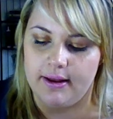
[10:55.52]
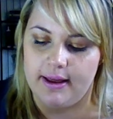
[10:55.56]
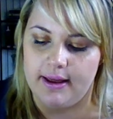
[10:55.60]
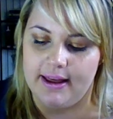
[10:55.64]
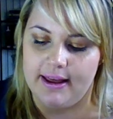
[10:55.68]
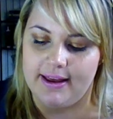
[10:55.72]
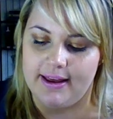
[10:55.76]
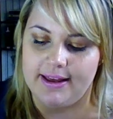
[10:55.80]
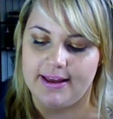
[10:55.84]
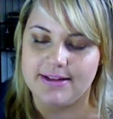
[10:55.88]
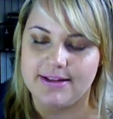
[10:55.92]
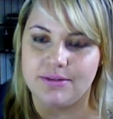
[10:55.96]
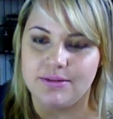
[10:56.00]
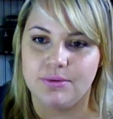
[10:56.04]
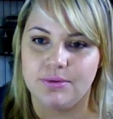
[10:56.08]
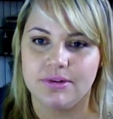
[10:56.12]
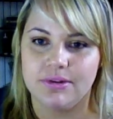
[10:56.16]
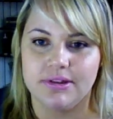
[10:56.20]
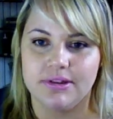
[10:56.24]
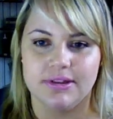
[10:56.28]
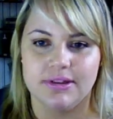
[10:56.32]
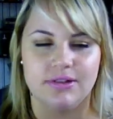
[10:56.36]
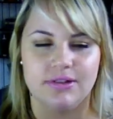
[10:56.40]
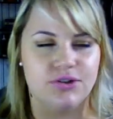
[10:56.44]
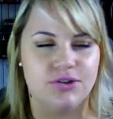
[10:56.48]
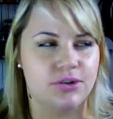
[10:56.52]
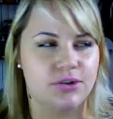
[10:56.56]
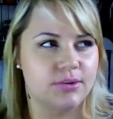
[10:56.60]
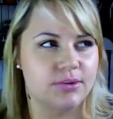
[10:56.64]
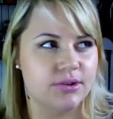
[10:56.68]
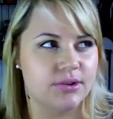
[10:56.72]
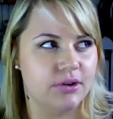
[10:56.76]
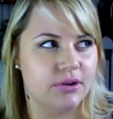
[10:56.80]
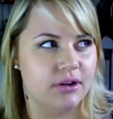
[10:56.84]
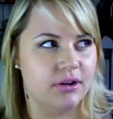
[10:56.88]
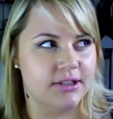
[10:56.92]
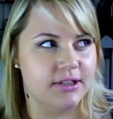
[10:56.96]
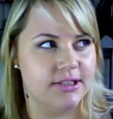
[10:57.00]
I guess she was
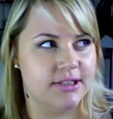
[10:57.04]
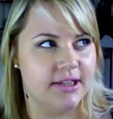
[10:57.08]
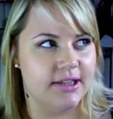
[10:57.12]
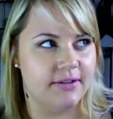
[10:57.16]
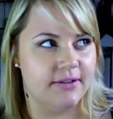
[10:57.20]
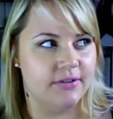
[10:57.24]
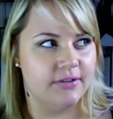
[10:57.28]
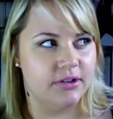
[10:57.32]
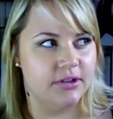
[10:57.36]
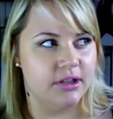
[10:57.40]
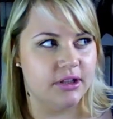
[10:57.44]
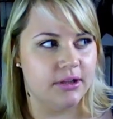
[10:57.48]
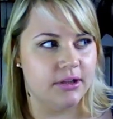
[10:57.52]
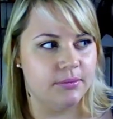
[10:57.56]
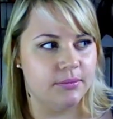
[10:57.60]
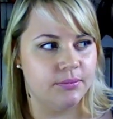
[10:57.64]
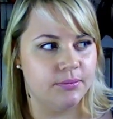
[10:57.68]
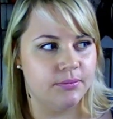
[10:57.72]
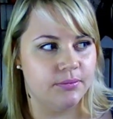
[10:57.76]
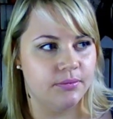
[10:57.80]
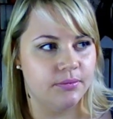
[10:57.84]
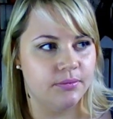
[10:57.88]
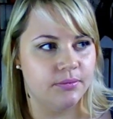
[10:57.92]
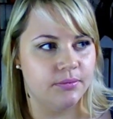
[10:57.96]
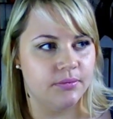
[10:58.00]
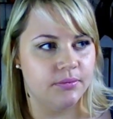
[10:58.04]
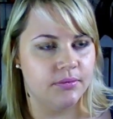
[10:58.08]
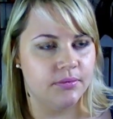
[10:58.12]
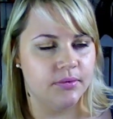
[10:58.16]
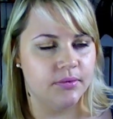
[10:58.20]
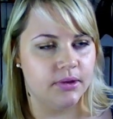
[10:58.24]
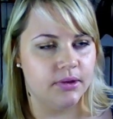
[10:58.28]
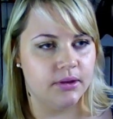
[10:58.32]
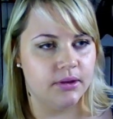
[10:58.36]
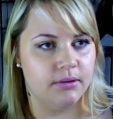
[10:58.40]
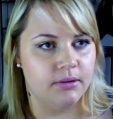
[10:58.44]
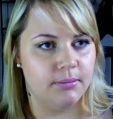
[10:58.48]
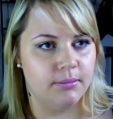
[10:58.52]
called Stephanie,
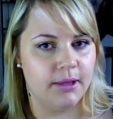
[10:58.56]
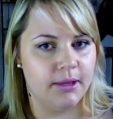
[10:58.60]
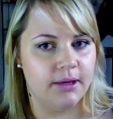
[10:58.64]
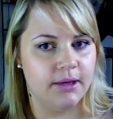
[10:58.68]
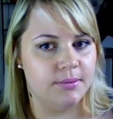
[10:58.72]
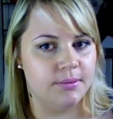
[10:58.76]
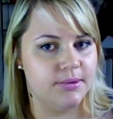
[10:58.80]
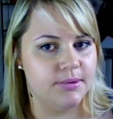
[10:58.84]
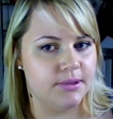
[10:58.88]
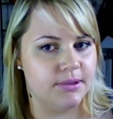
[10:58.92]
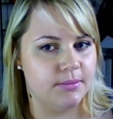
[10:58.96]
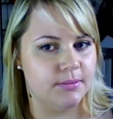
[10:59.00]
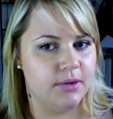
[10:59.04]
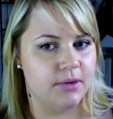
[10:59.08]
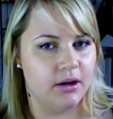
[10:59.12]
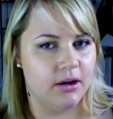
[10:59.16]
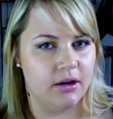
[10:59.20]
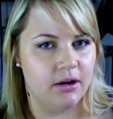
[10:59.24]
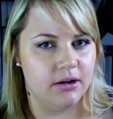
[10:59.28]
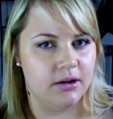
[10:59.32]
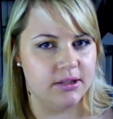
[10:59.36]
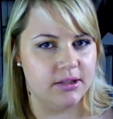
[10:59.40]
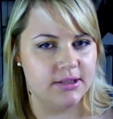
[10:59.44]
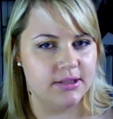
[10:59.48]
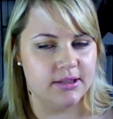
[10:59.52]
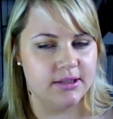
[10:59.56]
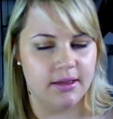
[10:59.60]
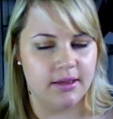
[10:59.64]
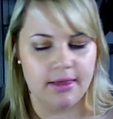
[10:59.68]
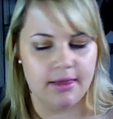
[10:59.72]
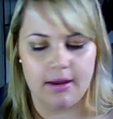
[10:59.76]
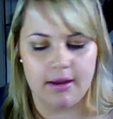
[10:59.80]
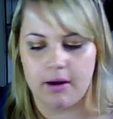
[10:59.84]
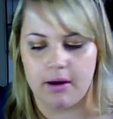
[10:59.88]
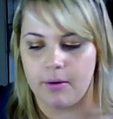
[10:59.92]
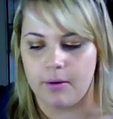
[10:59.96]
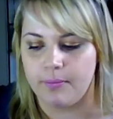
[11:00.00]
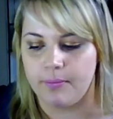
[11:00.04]
the makeup artist in
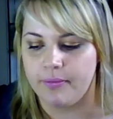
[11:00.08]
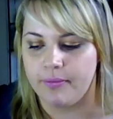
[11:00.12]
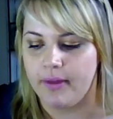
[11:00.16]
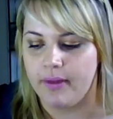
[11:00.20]
there.